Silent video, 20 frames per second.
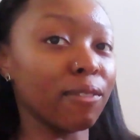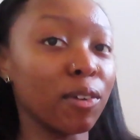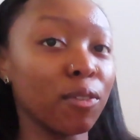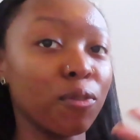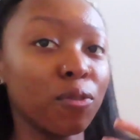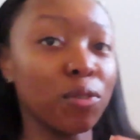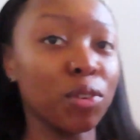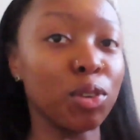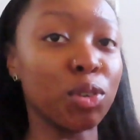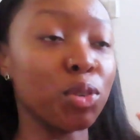have
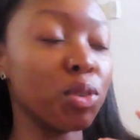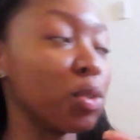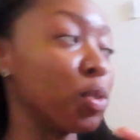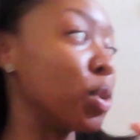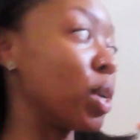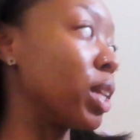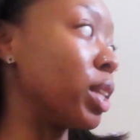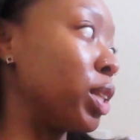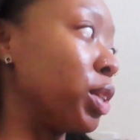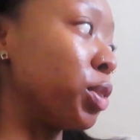a few
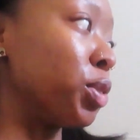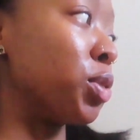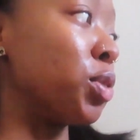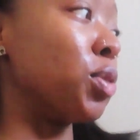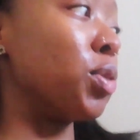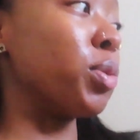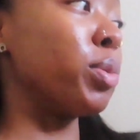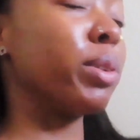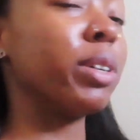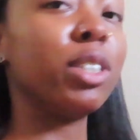
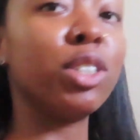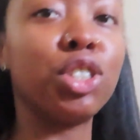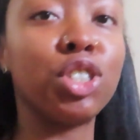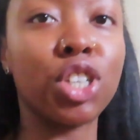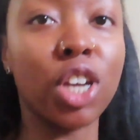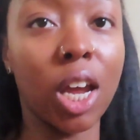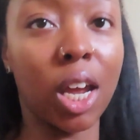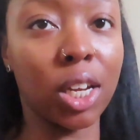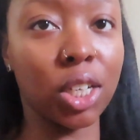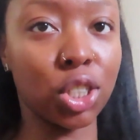little
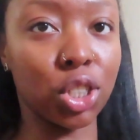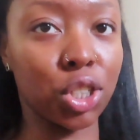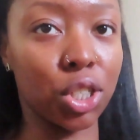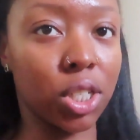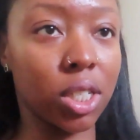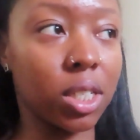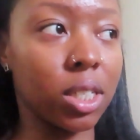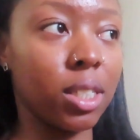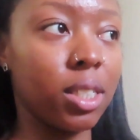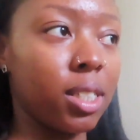
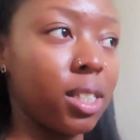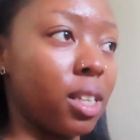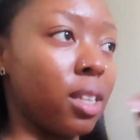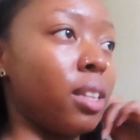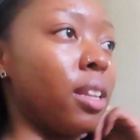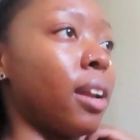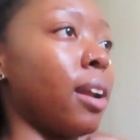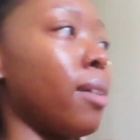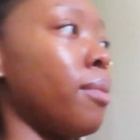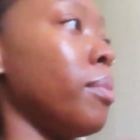changes
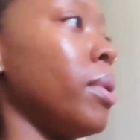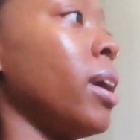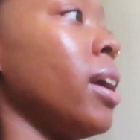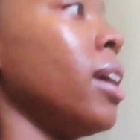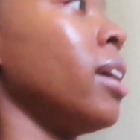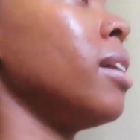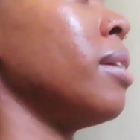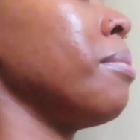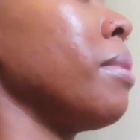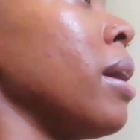that I
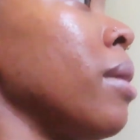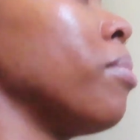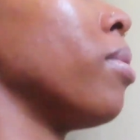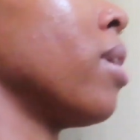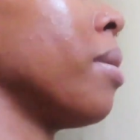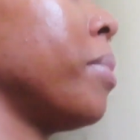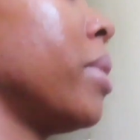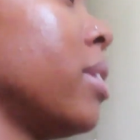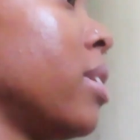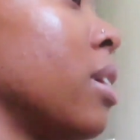made in my
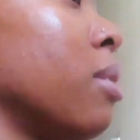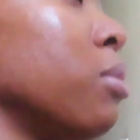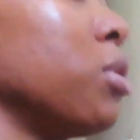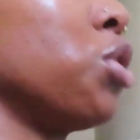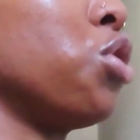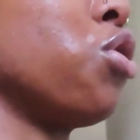apartment that I wanna